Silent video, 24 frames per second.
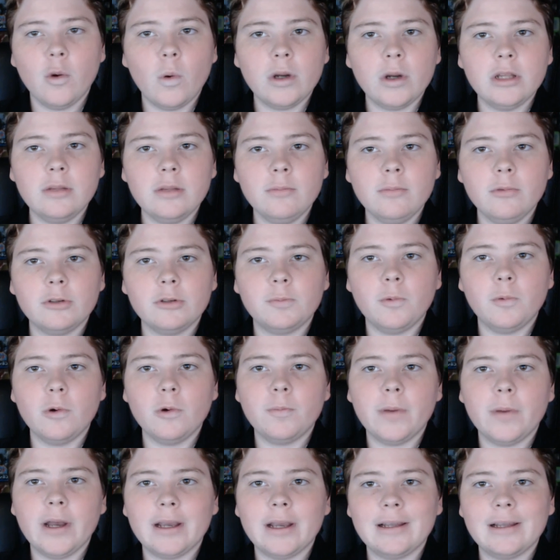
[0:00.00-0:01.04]
One of them was
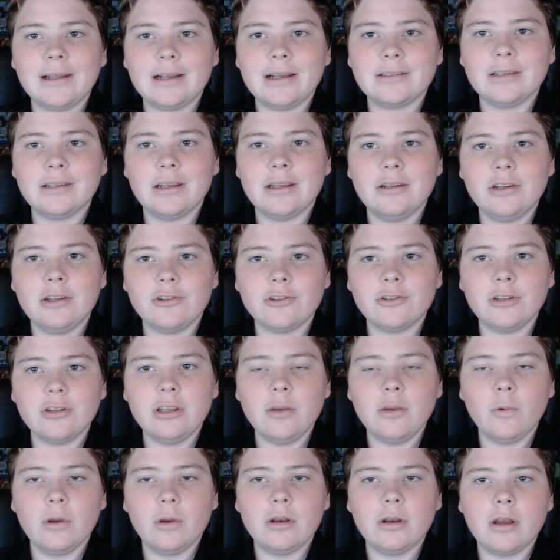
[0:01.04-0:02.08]
bought by a collector
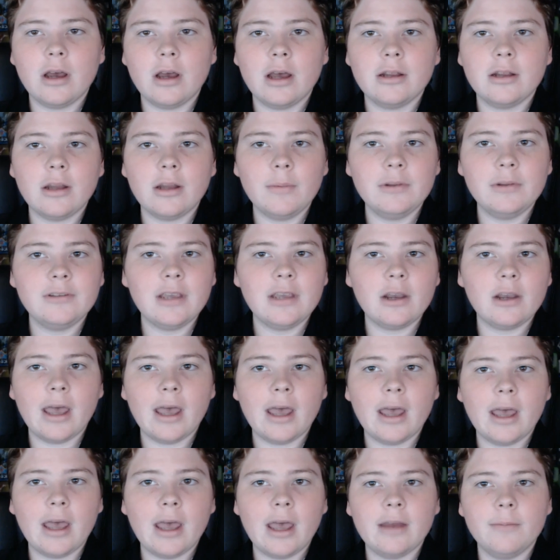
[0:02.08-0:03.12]
initially when
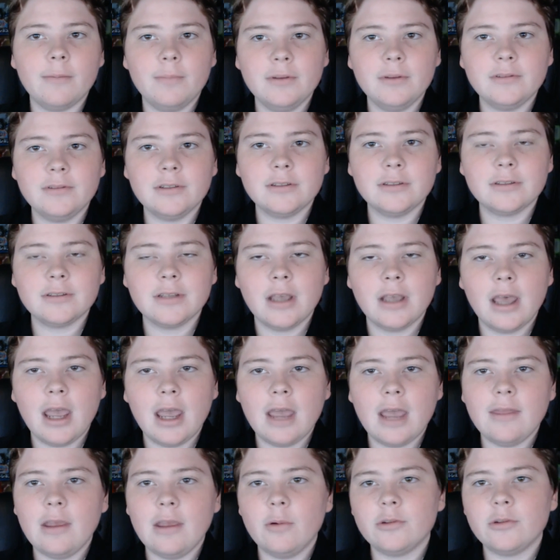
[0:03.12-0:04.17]
NubyTech went out of business
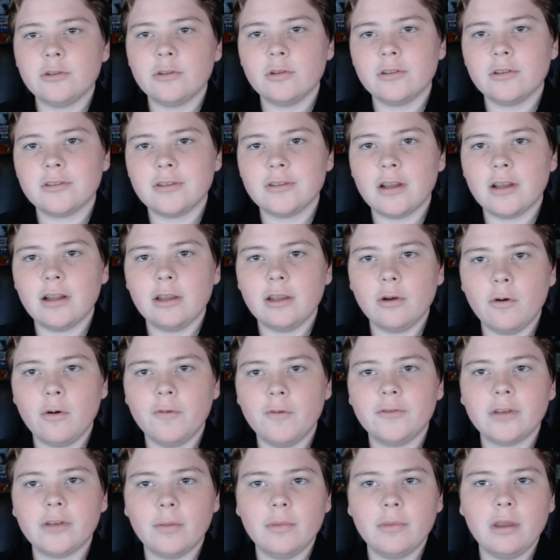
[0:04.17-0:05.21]
and they were sort of selling
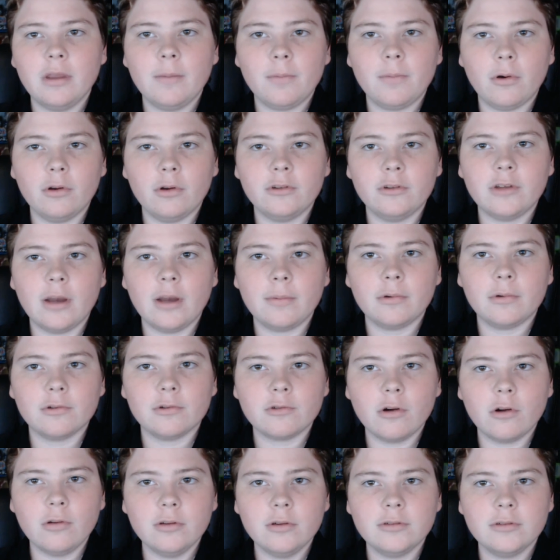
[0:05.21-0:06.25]
off some of their prototype
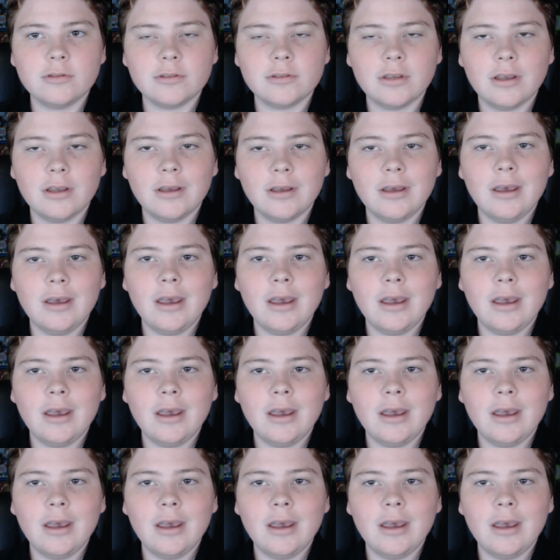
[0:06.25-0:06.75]
controllers.